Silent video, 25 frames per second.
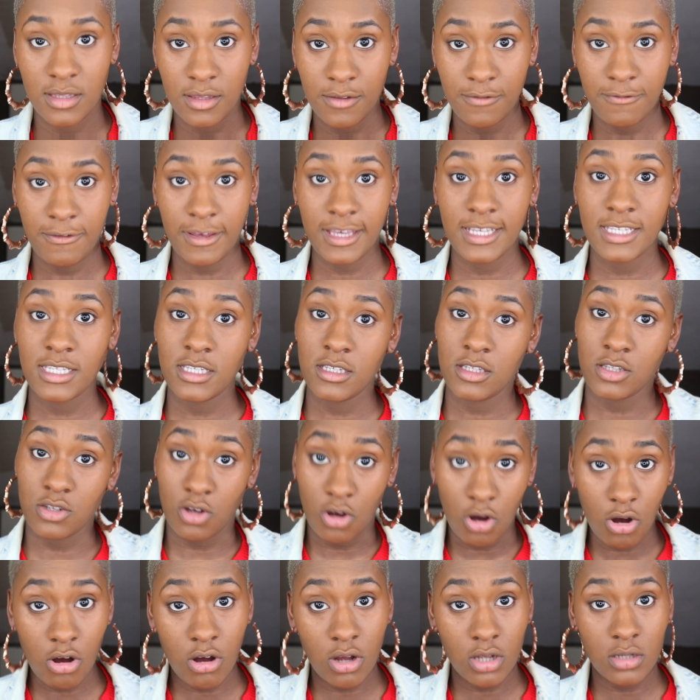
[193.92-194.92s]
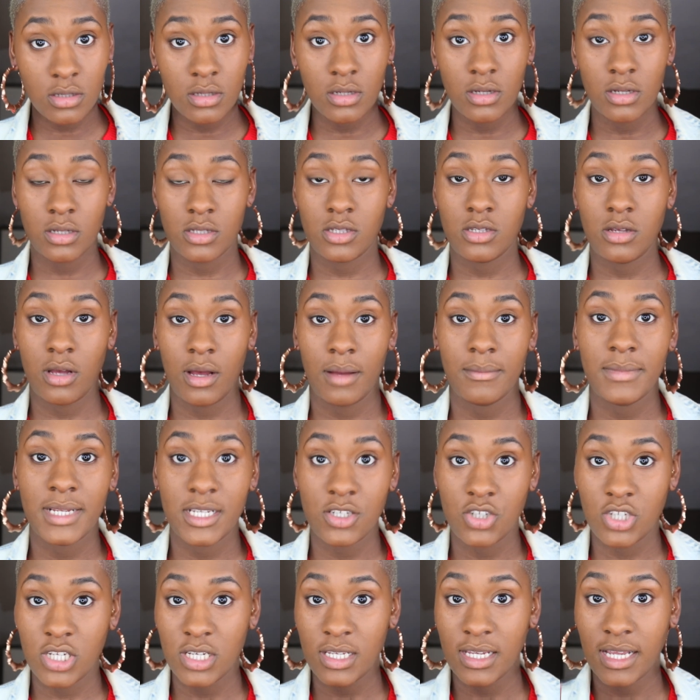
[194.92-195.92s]
The face is on, so I'm
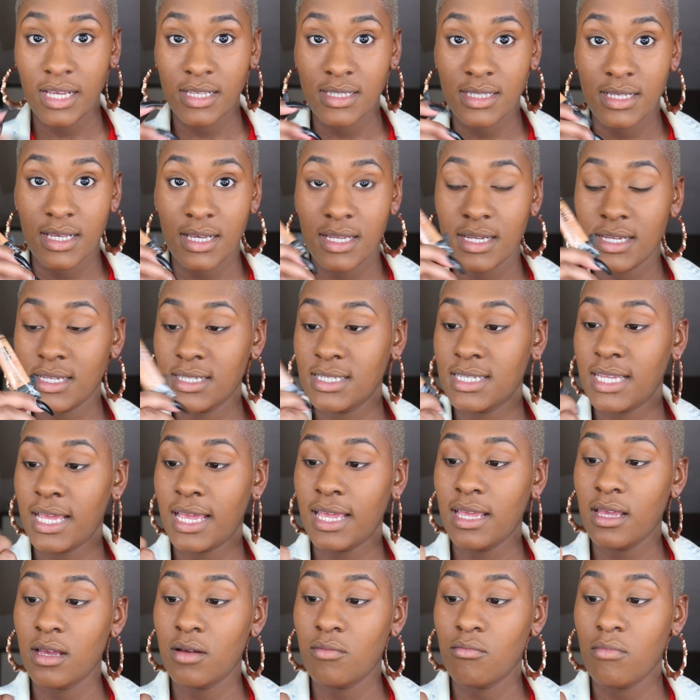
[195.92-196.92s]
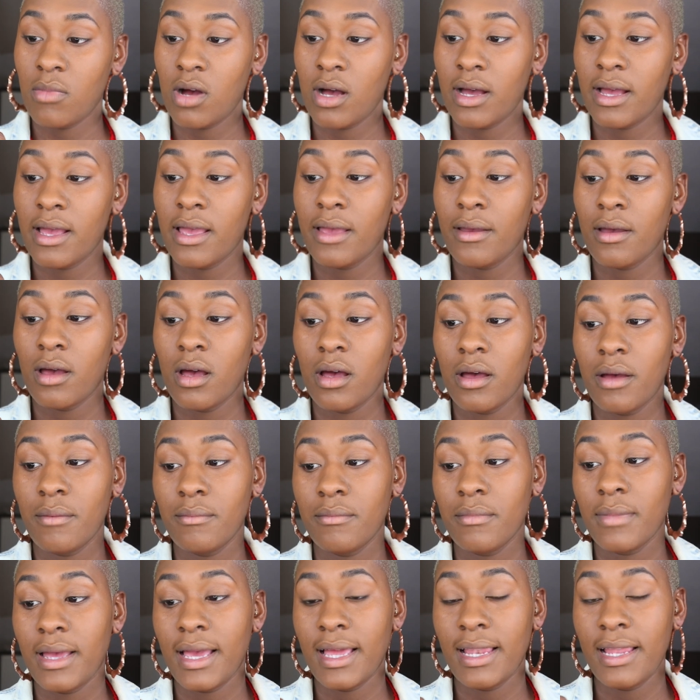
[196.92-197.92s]
literally next gonna take my
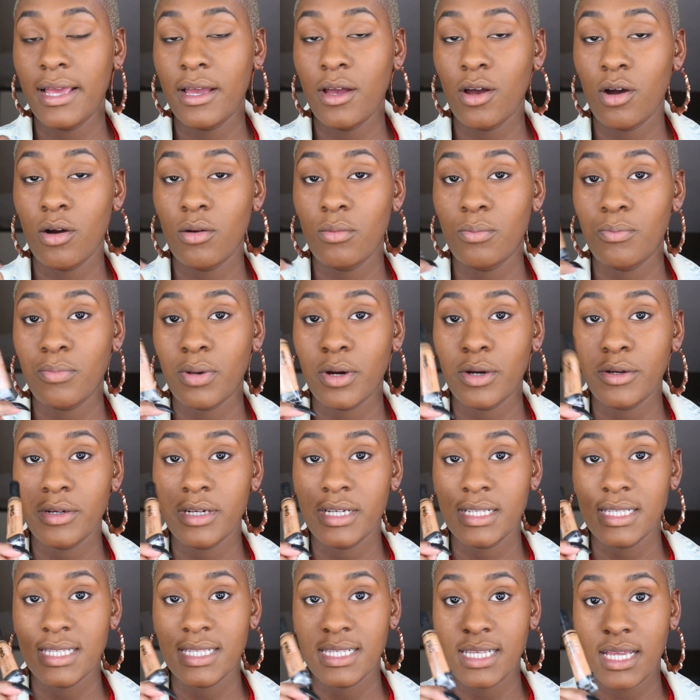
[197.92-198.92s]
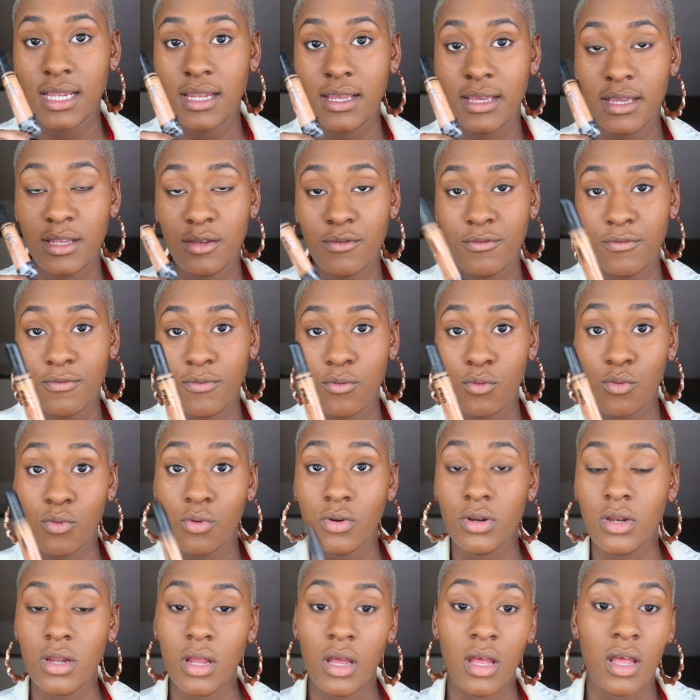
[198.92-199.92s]
LA Girl Pro Concealer in
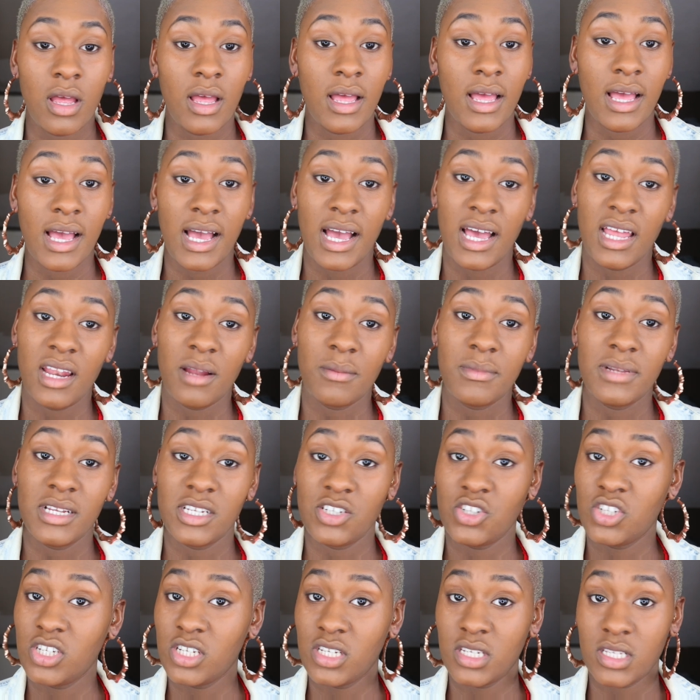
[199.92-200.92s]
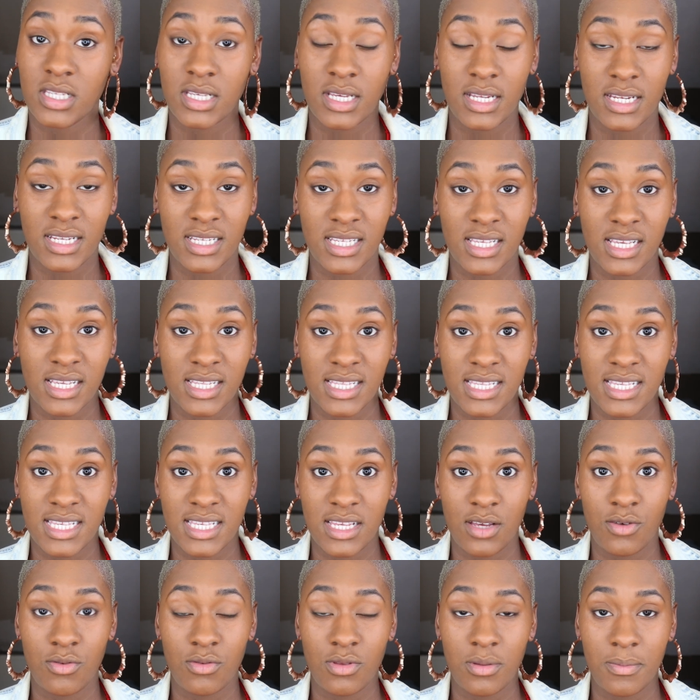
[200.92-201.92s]
Fawn, and I'm literally just gonna
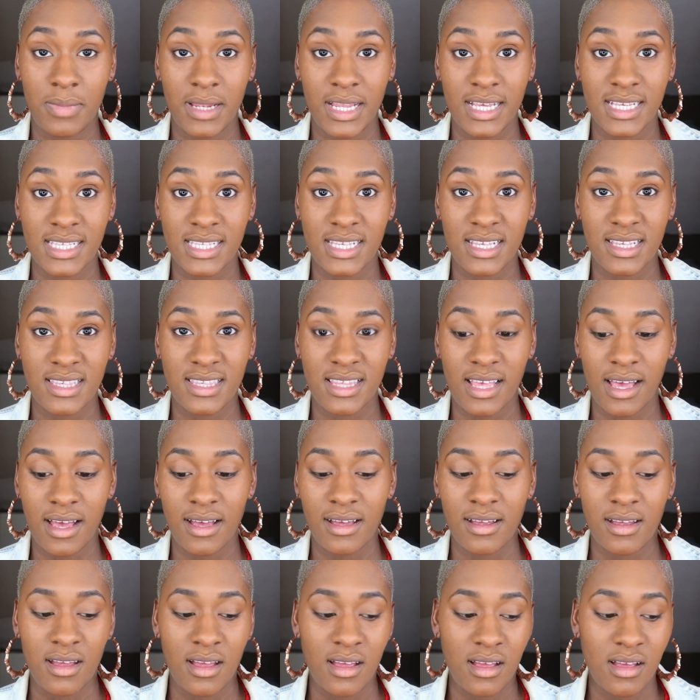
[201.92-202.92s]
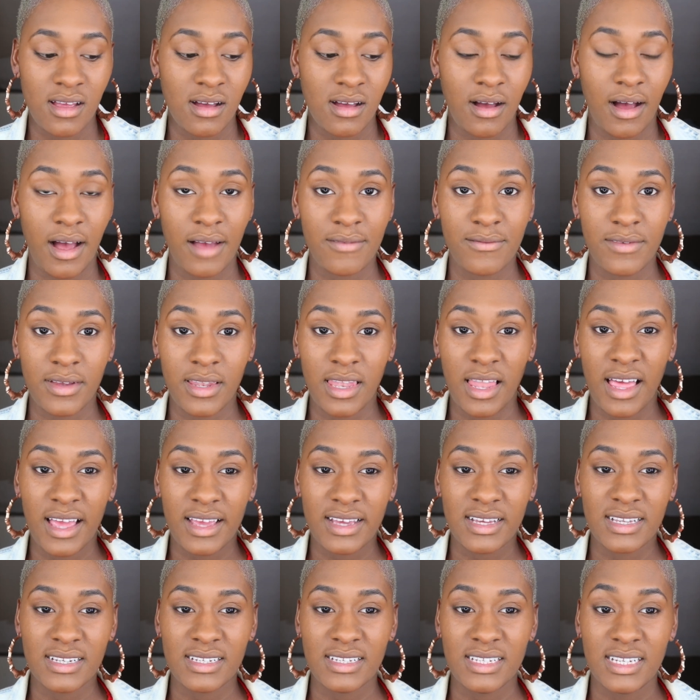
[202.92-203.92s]
conceal the places that I feel
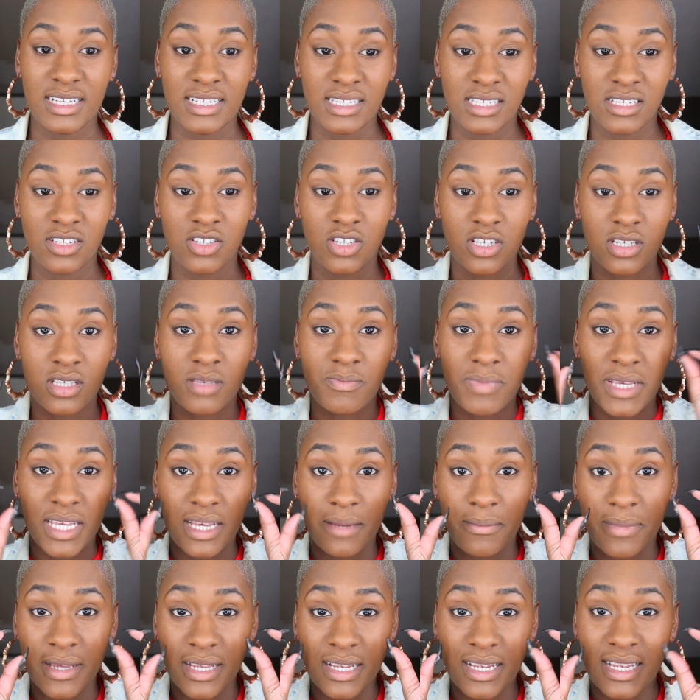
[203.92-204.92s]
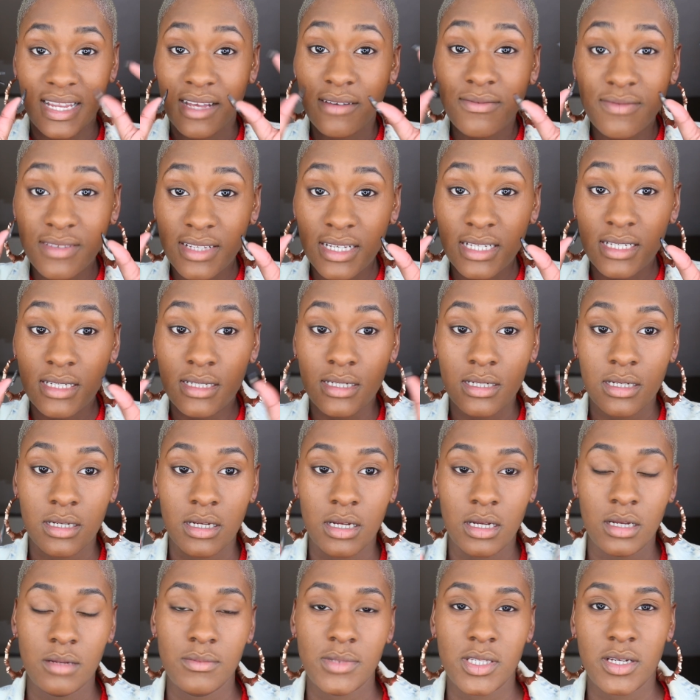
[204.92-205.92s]
like need to just be a bit lifted,
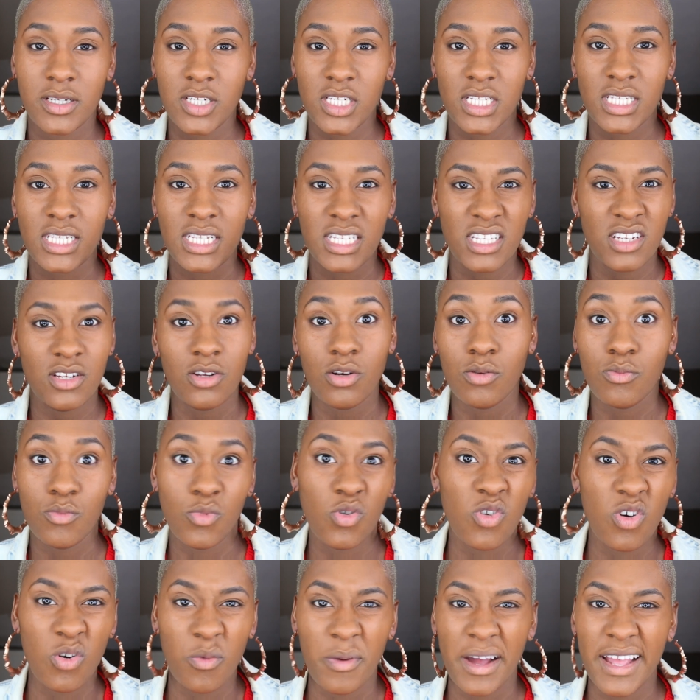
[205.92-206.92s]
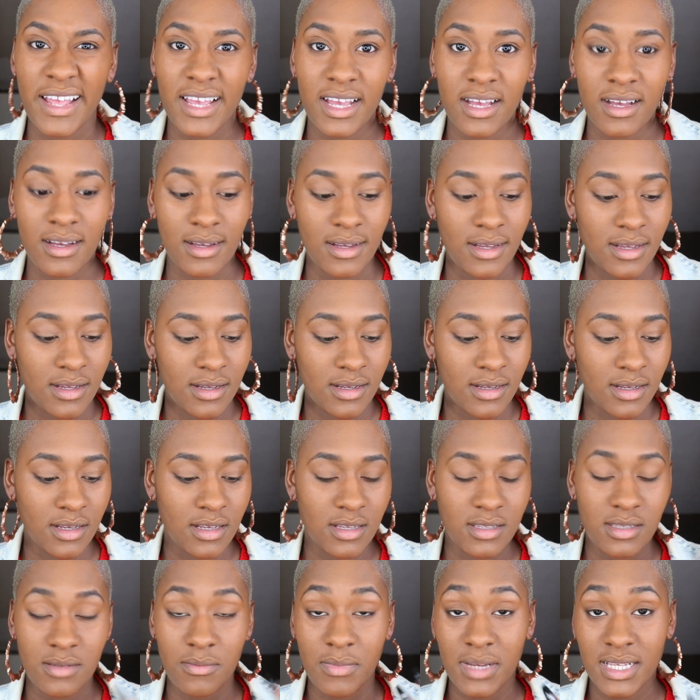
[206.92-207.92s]
and so I just need to look more awake
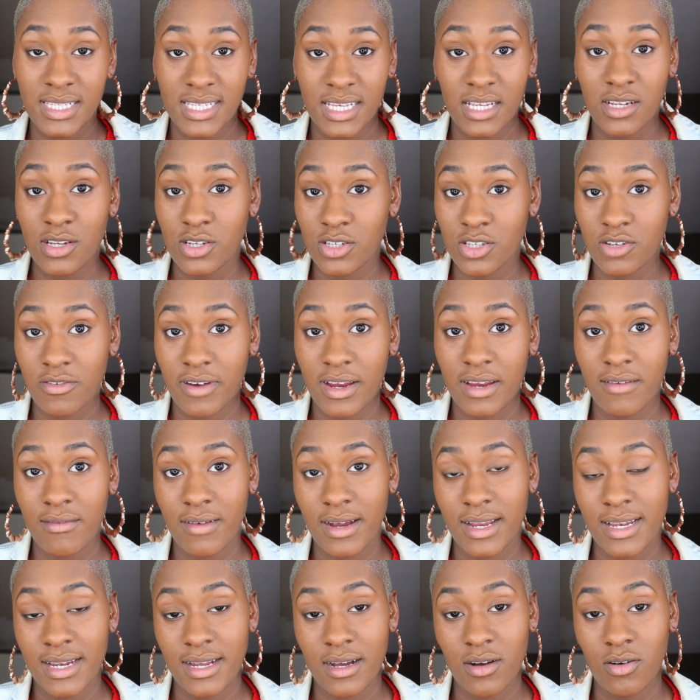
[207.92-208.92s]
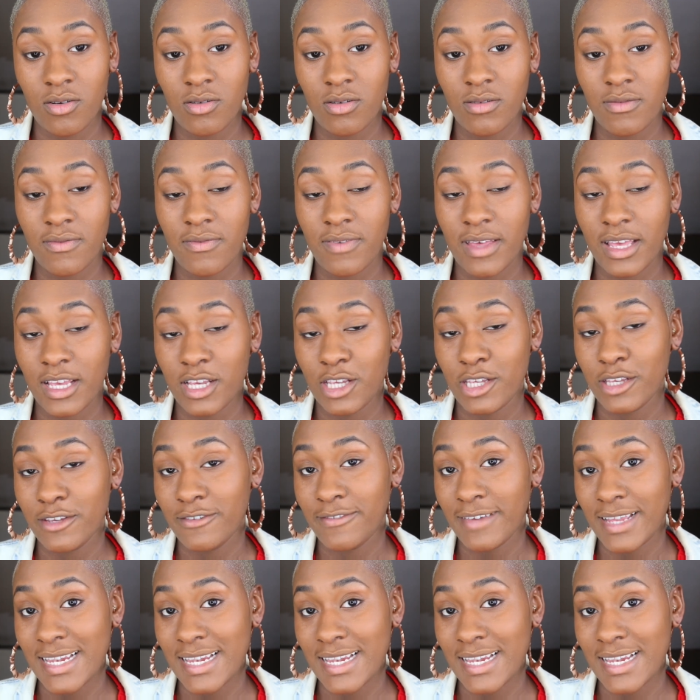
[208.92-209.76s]
because my skin looks great right now, thank you